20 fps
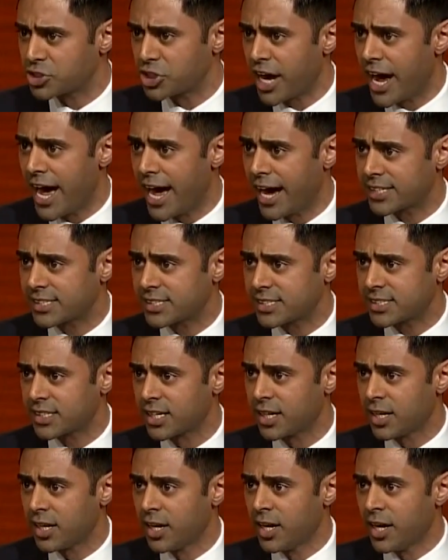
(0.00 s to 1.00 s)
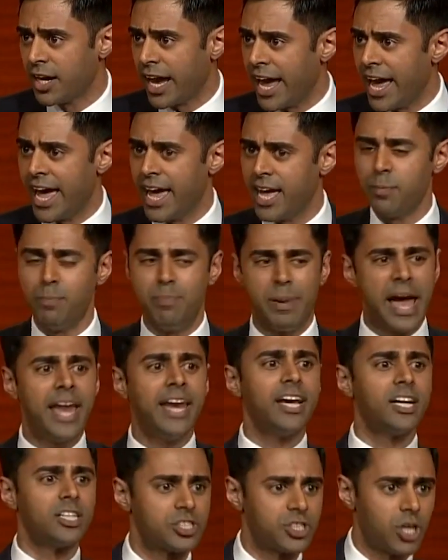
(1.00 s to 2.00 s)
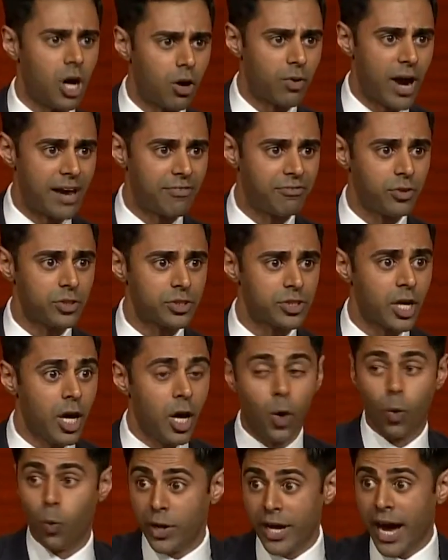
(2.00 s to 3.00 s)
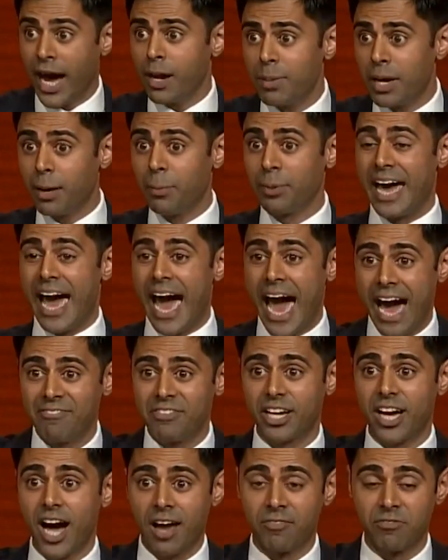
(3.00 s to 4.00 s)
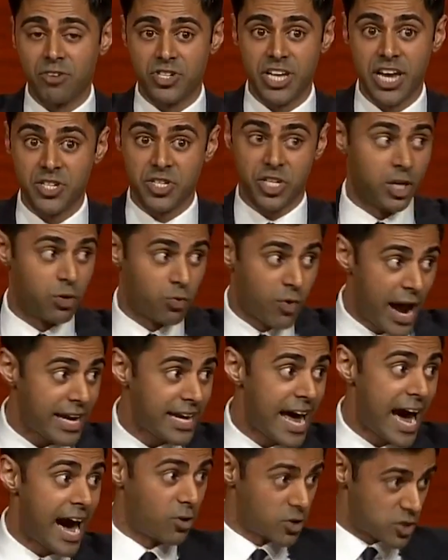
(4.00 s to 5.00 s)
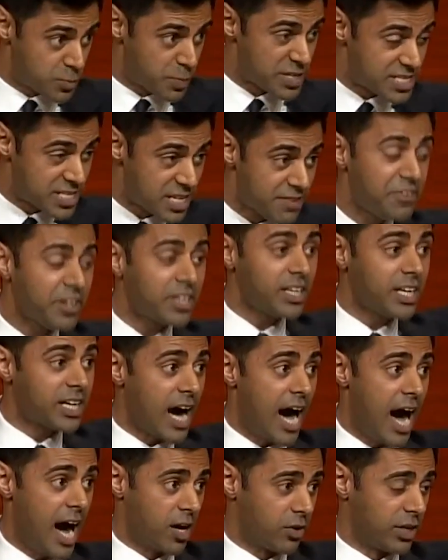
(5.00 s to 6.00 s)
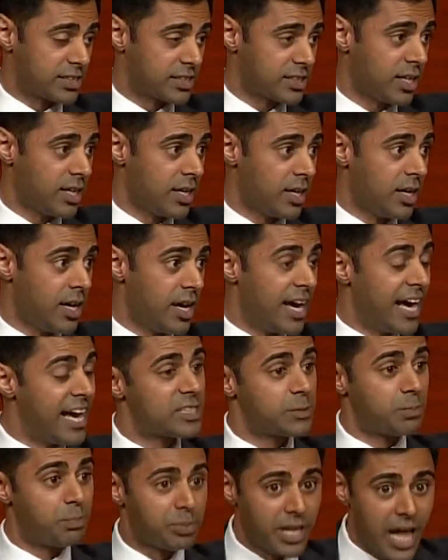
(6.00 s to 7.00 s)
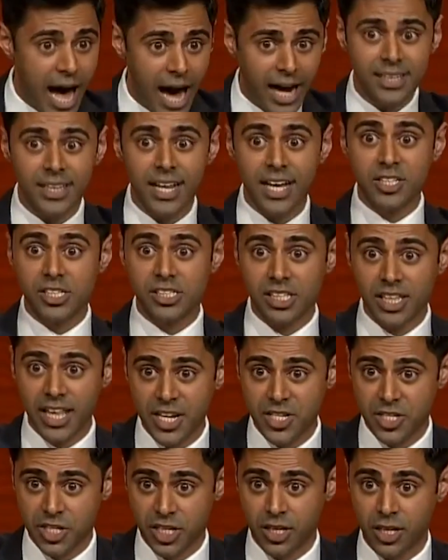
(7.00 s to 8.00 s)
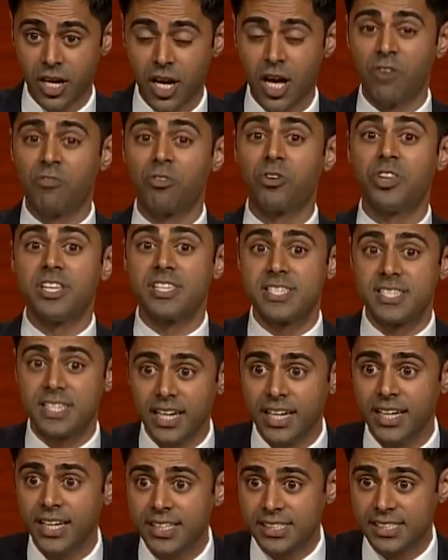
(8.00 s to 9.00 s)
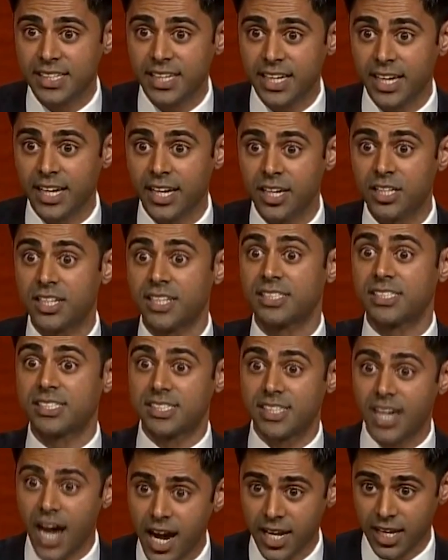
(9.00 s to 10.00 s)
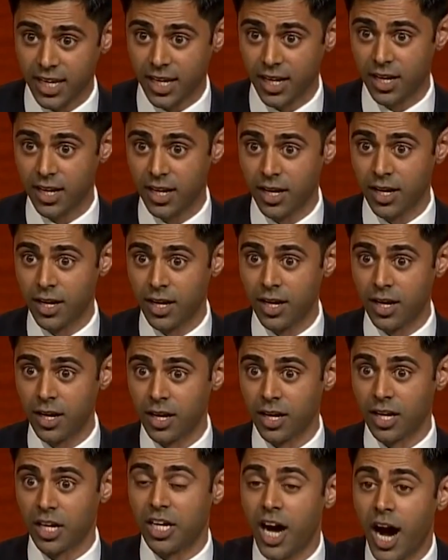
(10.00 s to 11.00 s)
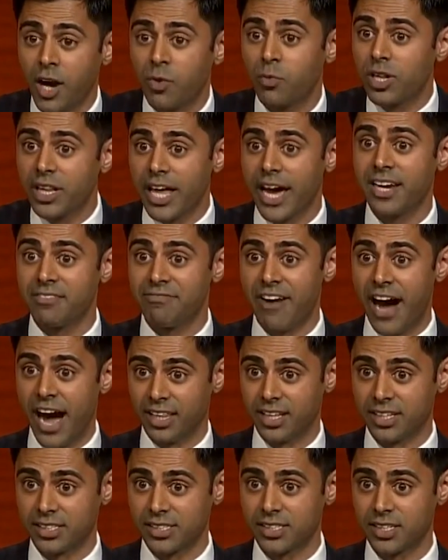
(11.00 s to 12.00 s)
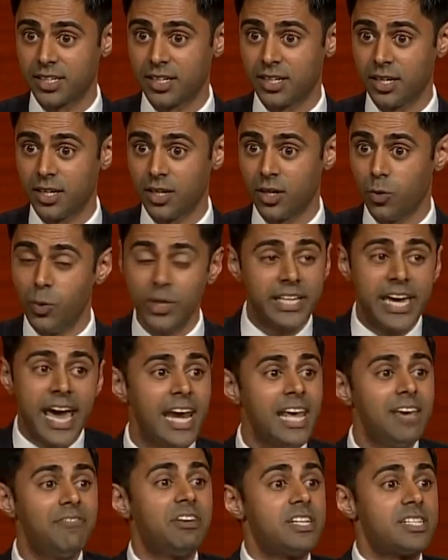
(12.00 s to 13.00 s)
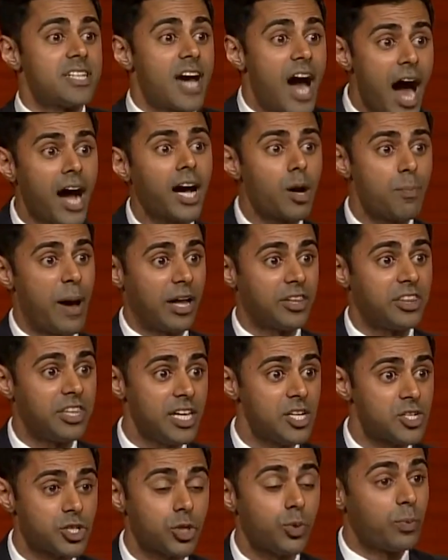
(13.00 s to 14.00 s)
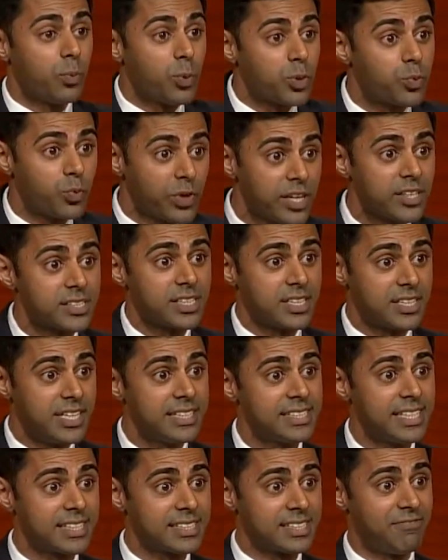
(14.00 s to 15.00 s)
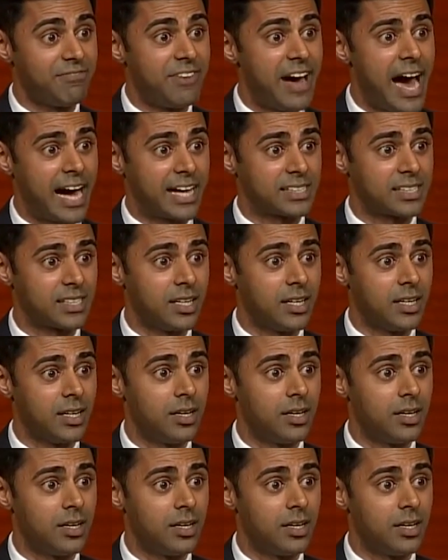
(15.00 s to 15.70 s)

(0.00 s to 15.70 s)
checks and banning assault rifles, we got to be able to have the conversation. And right now, specifically Congress has blocked legislation for the CDC to study gun-related violence. We can't even talk about the issue with real statistics and facts.